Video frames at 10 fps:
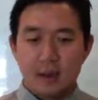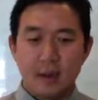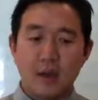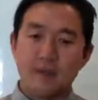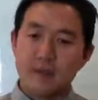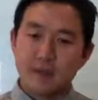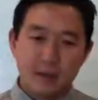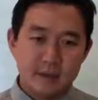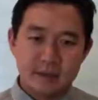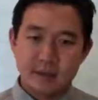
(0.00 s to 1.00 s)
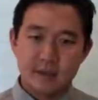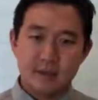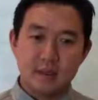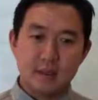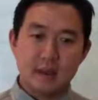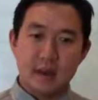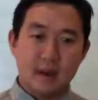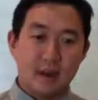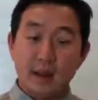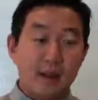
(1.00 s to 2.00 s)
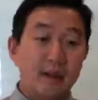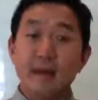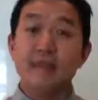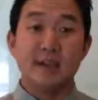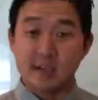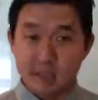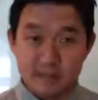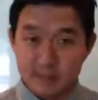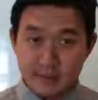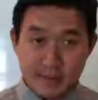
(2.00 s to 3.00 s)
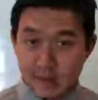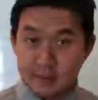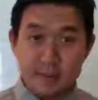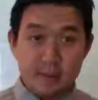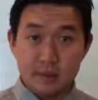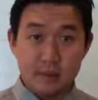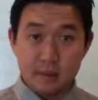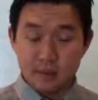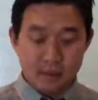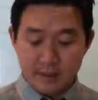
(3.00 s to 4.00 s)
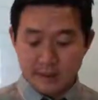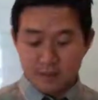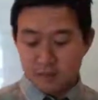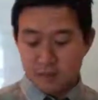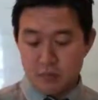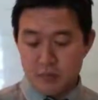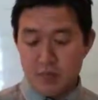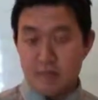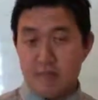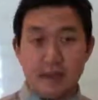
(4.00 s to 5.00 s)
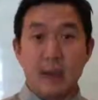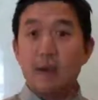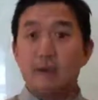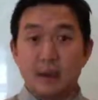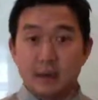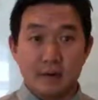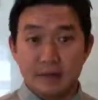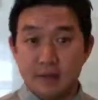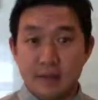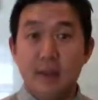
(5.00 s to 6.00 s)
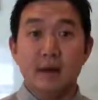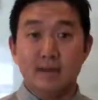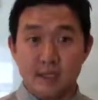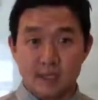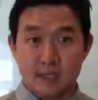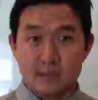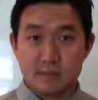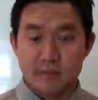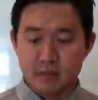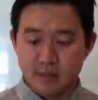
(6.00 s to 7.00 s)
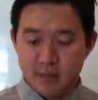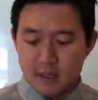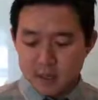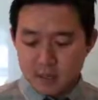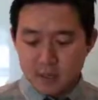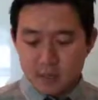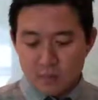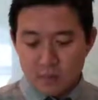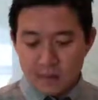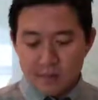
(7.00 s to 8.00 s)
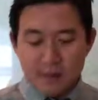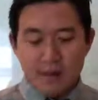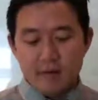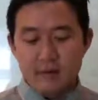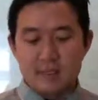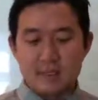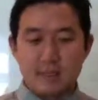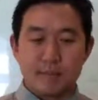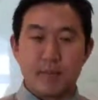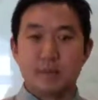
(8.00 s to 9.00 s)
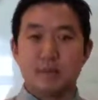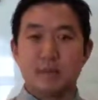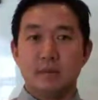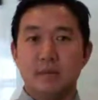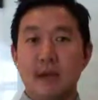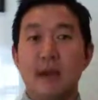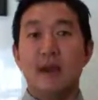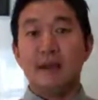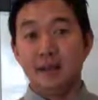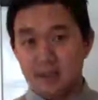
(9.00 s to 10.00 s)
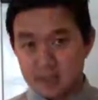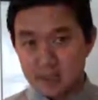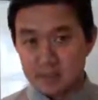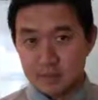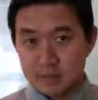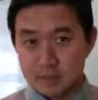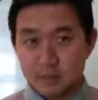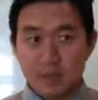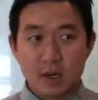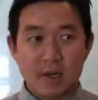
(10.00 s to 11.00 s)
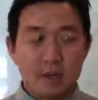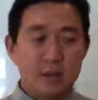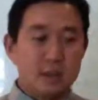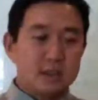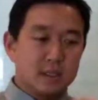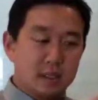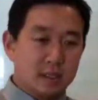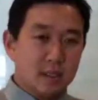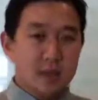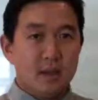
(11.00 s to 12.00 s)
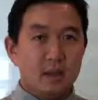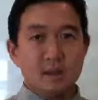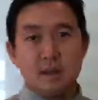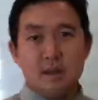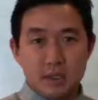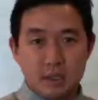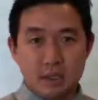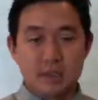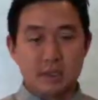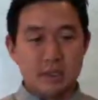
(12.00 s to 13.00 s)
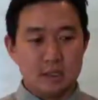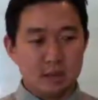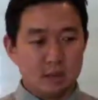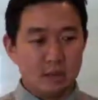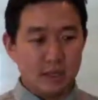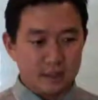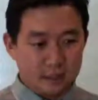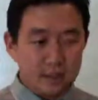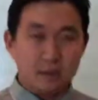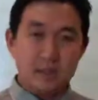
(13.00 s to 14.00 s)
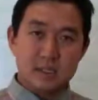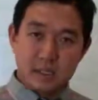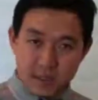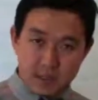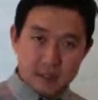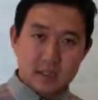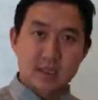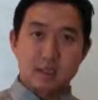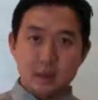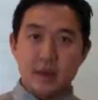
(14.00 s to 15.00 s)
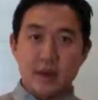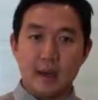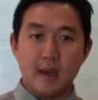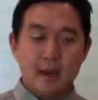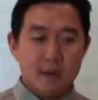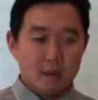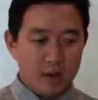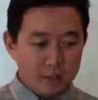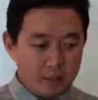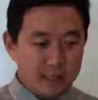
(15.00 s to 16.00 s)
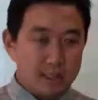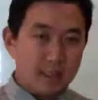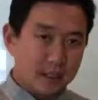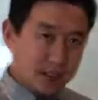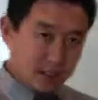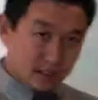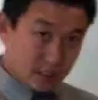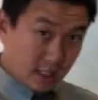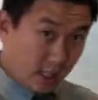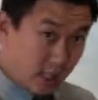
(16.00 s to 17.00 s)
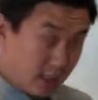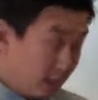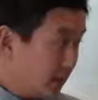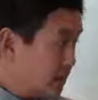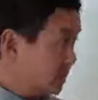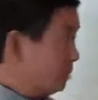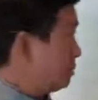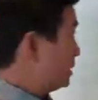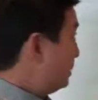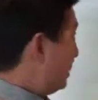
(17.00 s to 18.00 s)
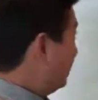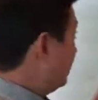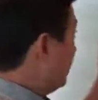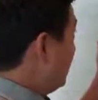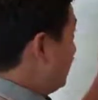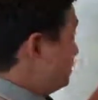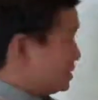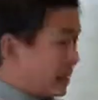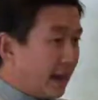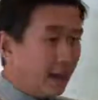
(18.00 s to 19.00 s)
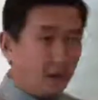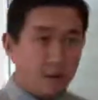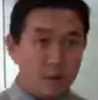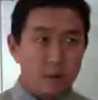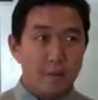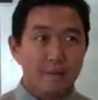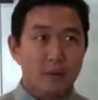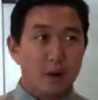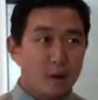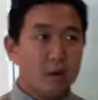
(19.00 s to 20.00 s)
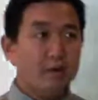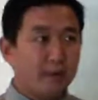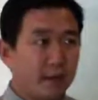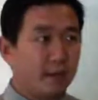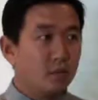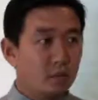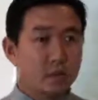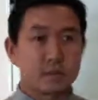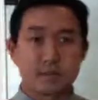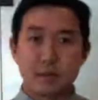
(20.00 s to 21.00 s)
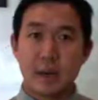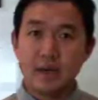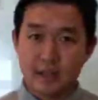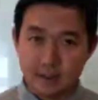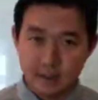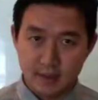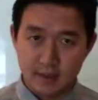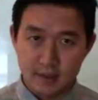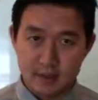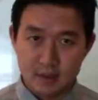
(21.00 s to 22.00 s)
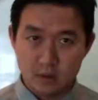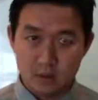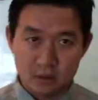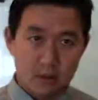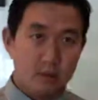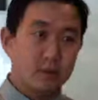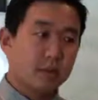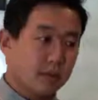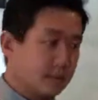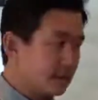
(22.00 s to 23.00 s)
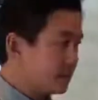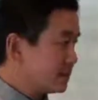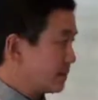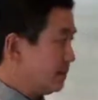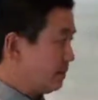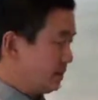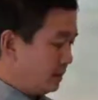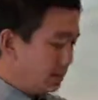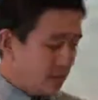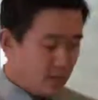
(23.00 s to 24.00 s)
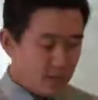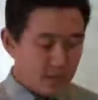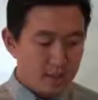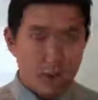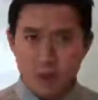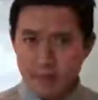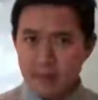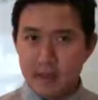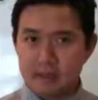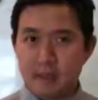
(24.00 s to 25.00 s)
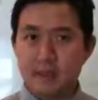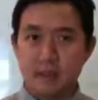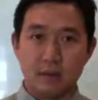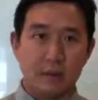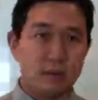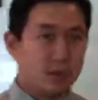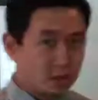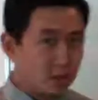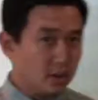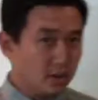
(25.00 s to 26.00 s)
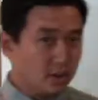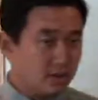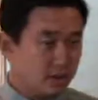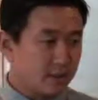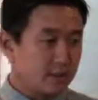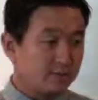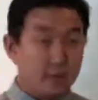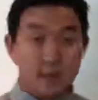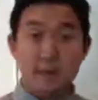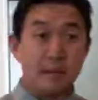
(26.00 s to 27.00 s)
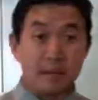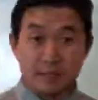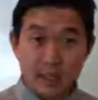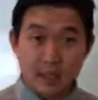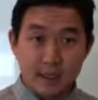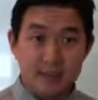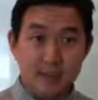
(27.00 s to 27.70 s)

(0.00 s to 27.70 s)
oftentimes I love the adjustment. I absolutely do. I wouldn't be a chiropractor if I didn't love the adjustment. But what I love is the principle behind the adjustment. And so we're not going to go into the green books and into like the old text and whatnot. What I'm basically going to teach today is a little bit about just how all of that works practically. And so when I go through this is going to be, I hope it makes sense to you, and it should, because I've done it a million times